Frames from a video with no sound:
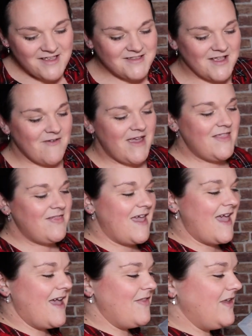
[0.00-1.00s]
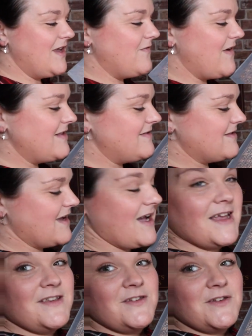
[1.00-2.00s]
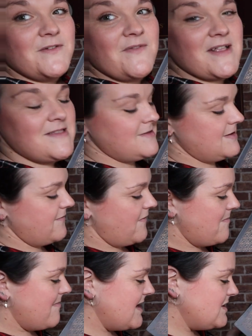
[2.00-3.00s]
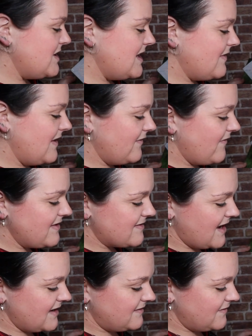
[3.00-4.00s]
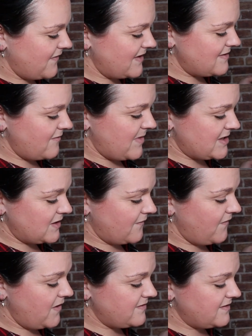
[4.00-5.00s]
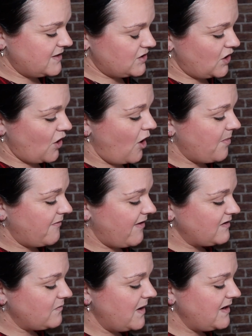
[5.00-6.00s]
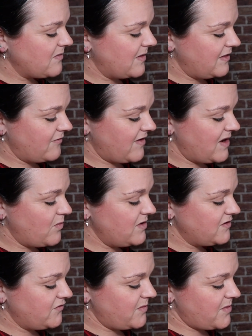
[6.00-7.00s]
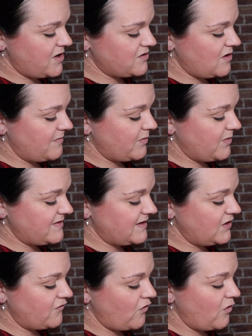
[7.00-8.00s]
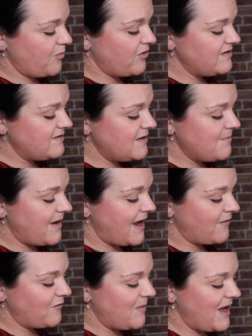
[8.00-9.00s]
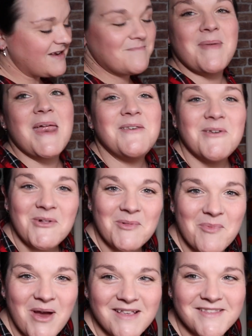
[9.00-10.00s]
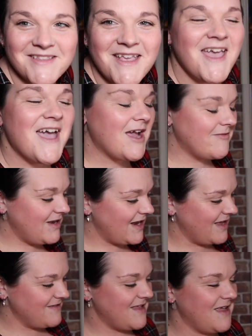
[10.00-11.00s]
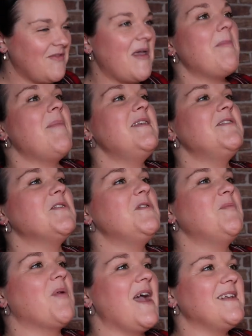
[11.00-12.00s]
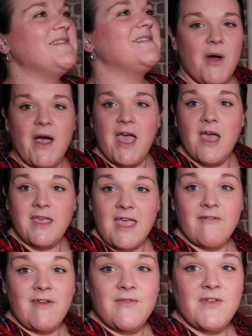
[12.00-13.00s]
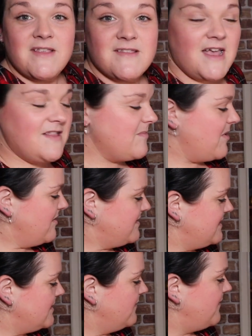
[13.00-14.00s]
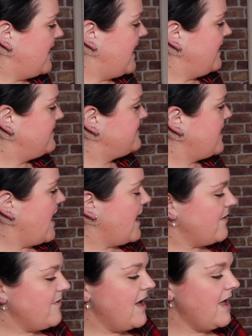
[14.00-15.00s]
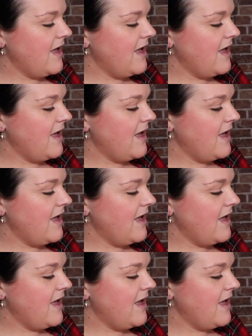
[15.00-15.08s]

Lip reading: So in there, the Advanced Guide to Defensive Magic, the Advanced Guide to Defensive Magic, first edition, copyright 2023, Wizardry Workshop, The Wizard in Trunk, printed and bound by Pentacle Press. I really like saying that. Pentacle Press! But yeah, even inside the box is lovely. So